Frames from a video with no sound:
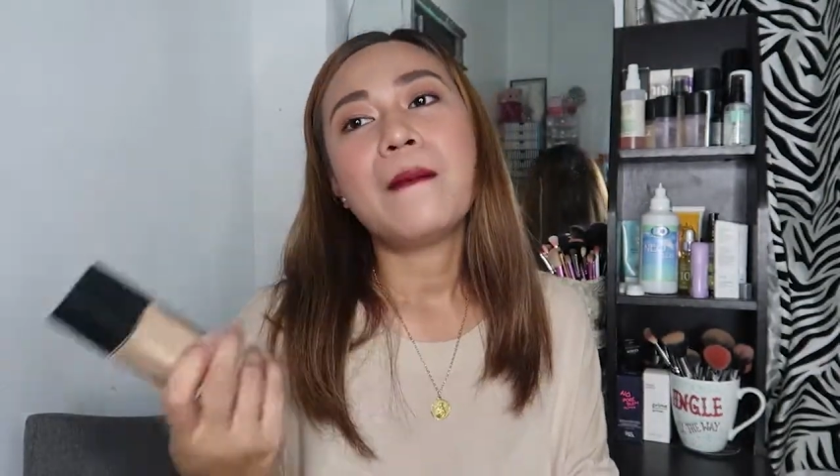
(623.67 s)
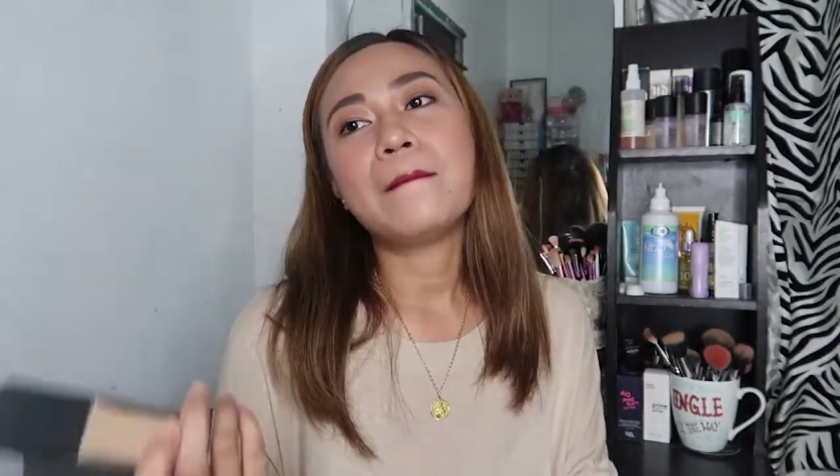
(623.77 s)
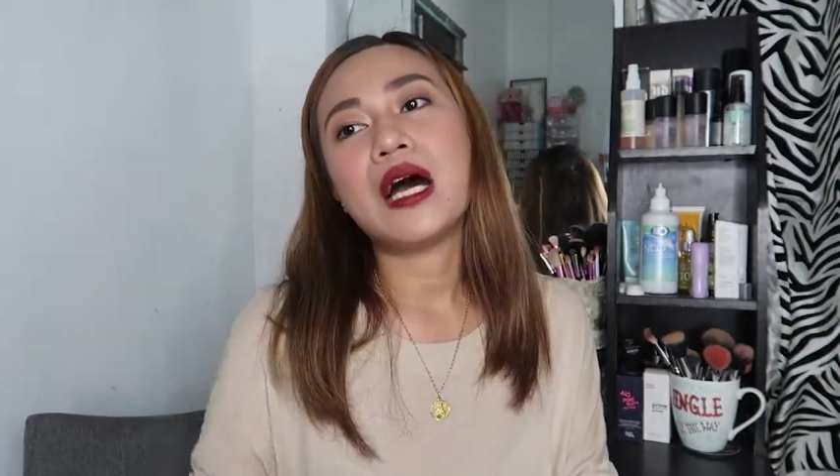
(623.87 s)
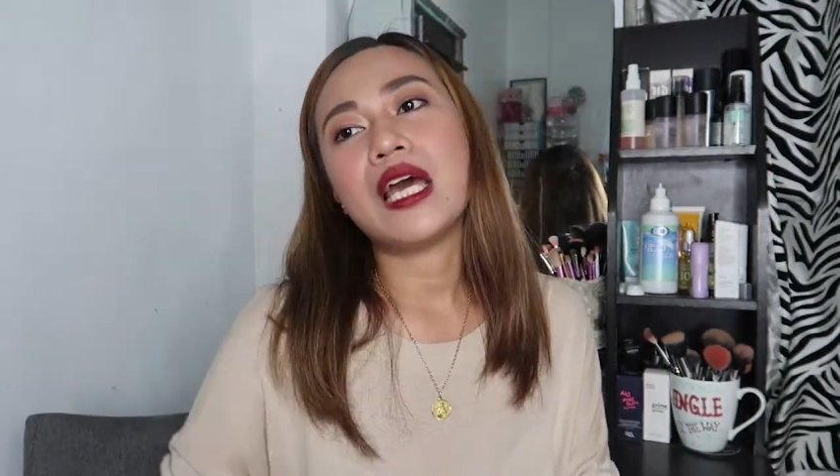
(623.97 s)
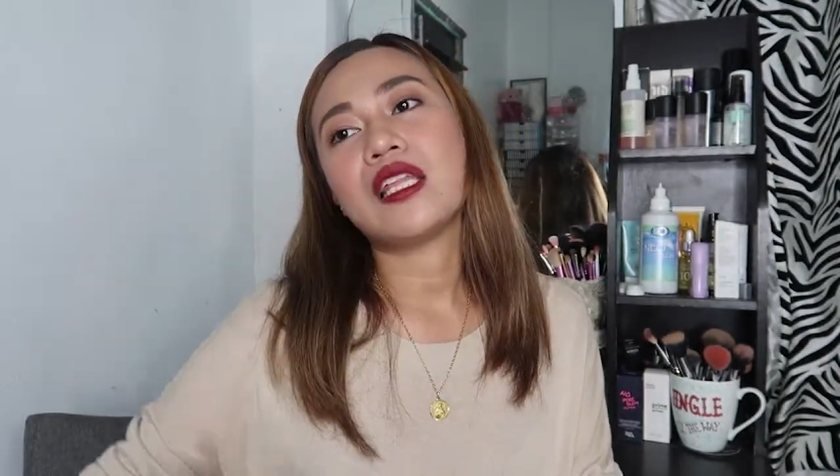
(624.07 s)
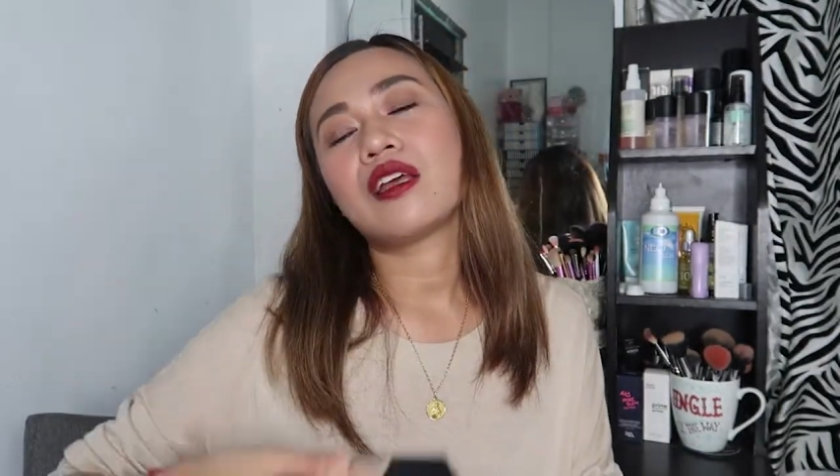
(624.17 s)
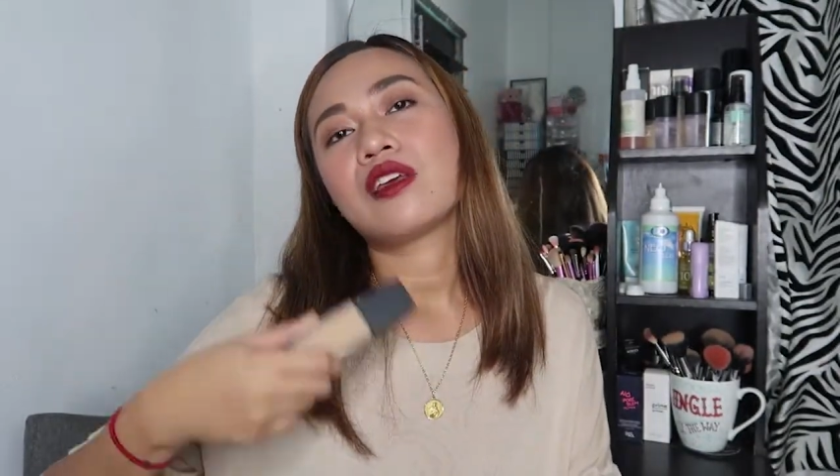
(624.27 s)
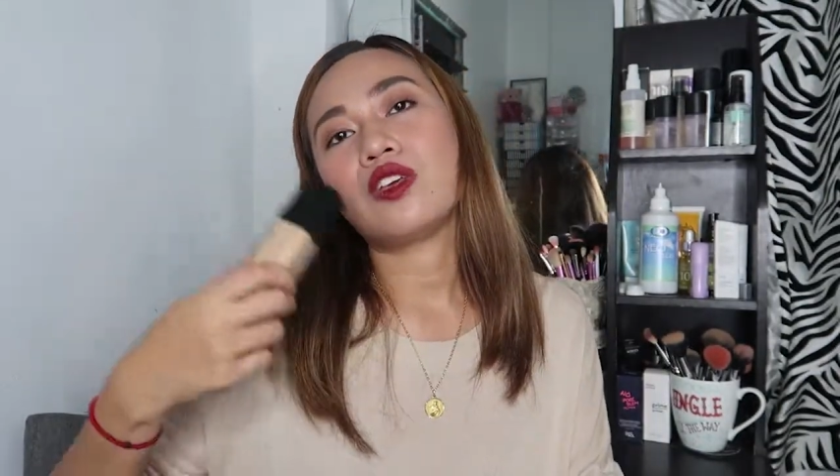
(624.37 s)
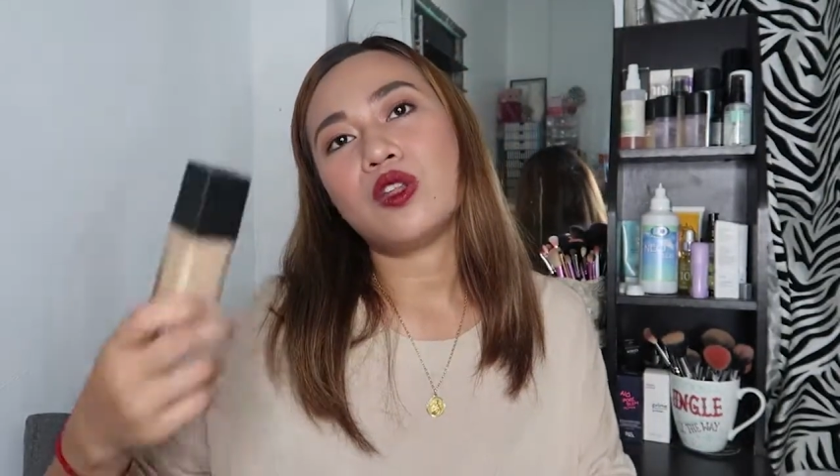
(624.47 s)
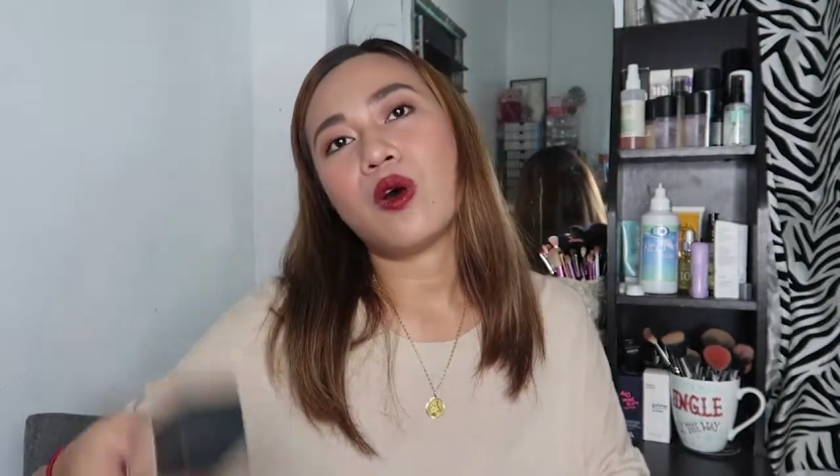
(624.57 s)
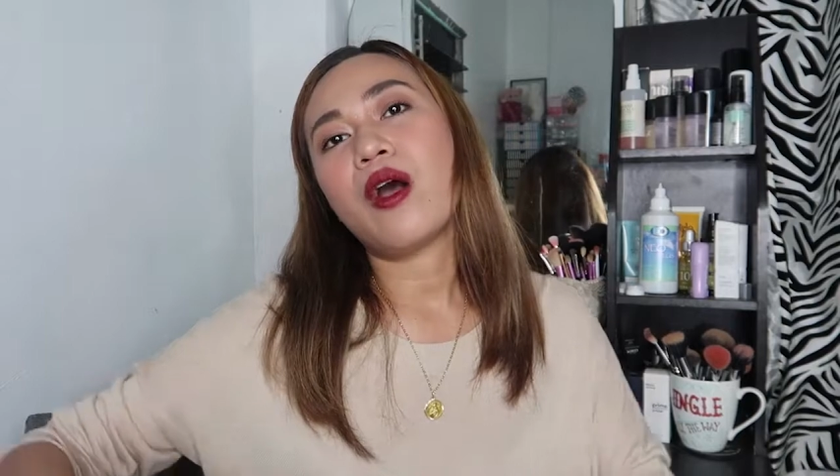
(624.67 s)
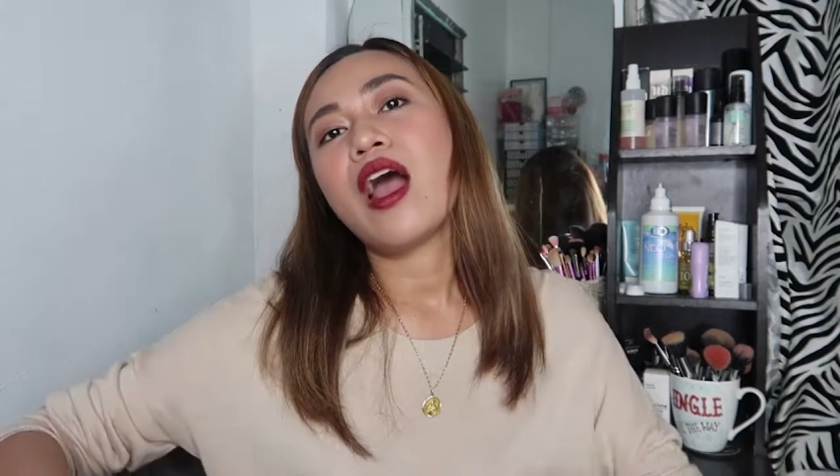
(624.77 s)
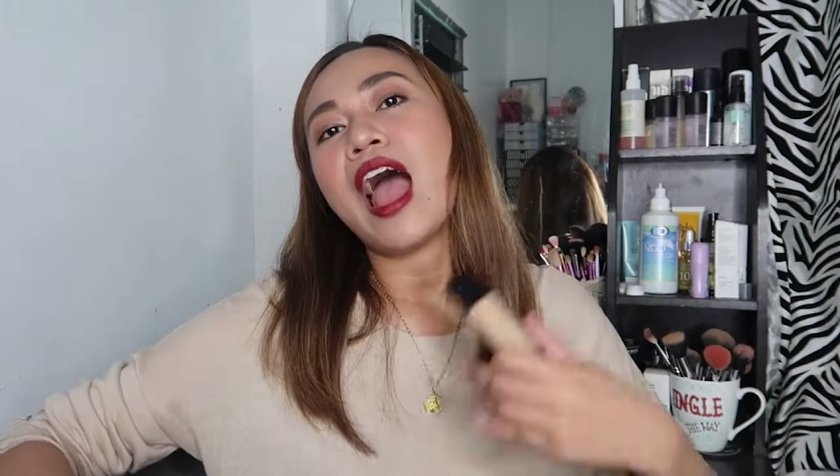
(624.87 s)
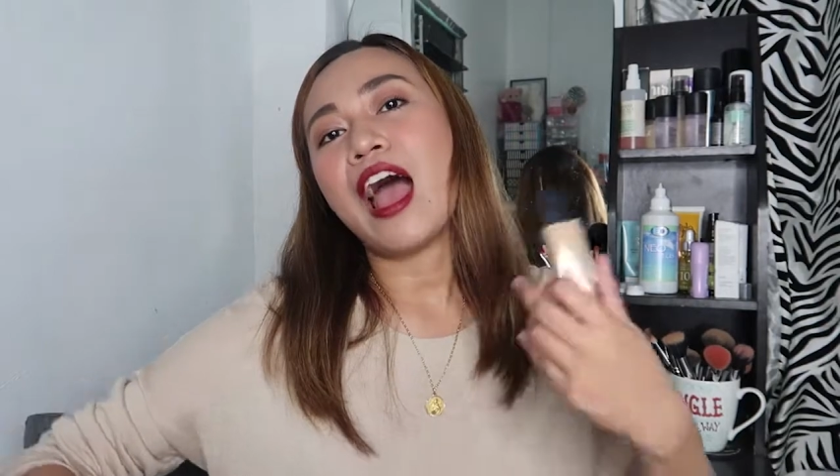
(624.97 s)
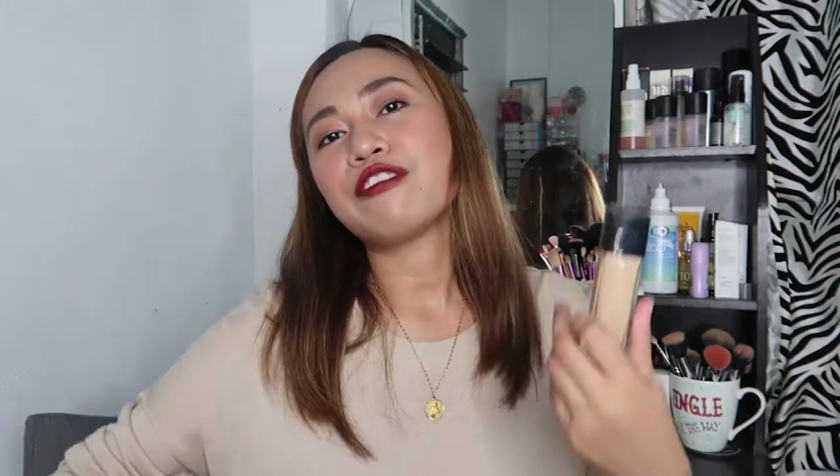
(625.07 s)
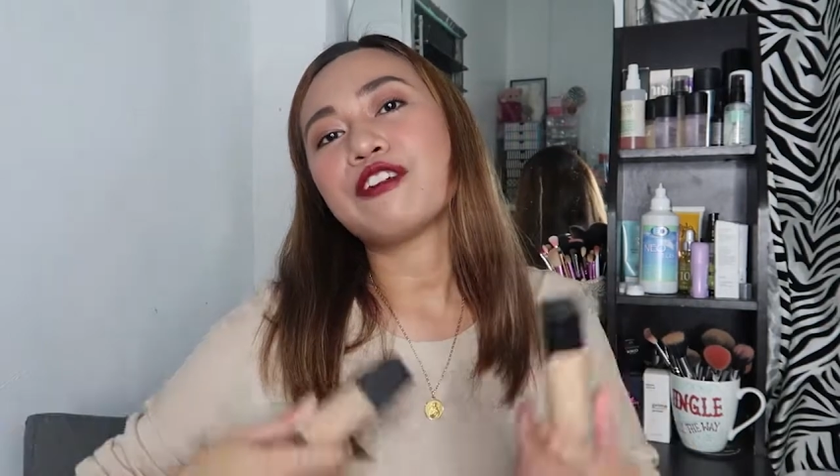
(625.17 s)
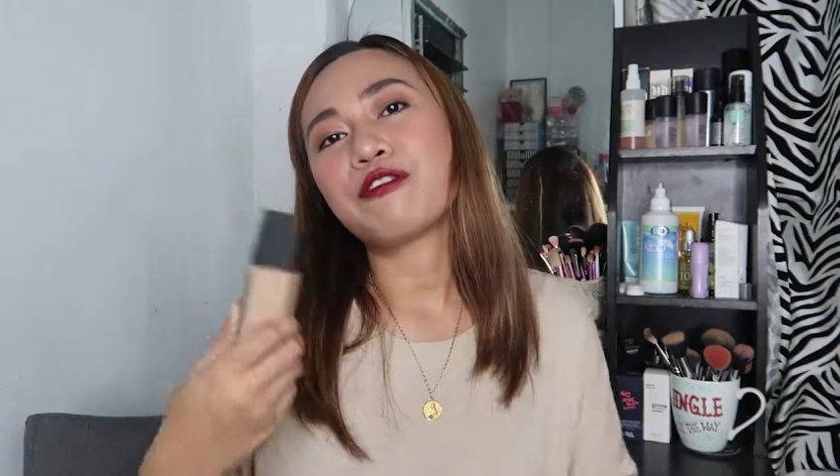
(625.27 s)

but you know, after